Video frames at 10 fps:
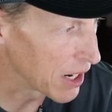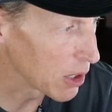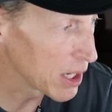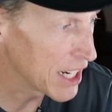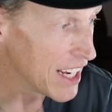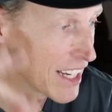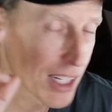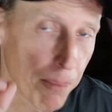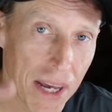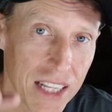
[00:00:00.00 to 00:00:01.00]
very
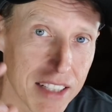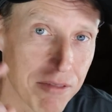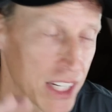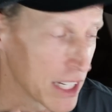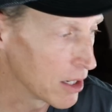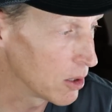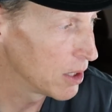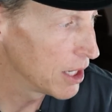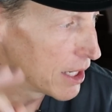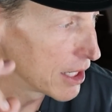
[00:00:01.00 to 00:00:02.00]
compelling video
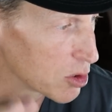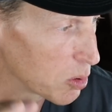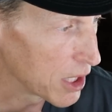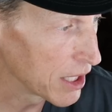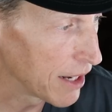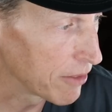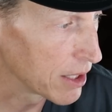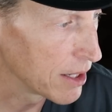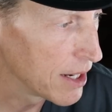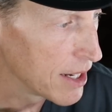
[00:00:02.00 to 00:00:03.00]
in
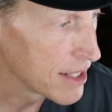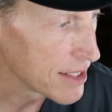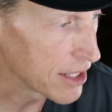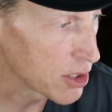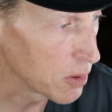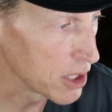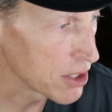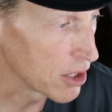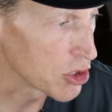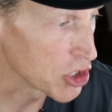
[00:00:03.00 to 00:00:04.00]
2011 sent to
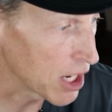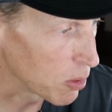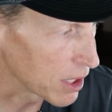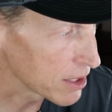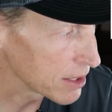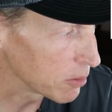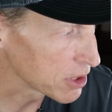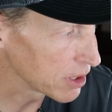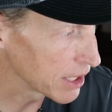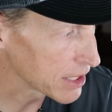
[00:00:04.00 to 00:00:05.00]
us on JWICS that
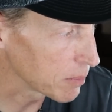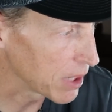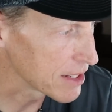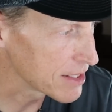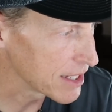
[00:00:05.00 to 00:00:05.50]
was collected by a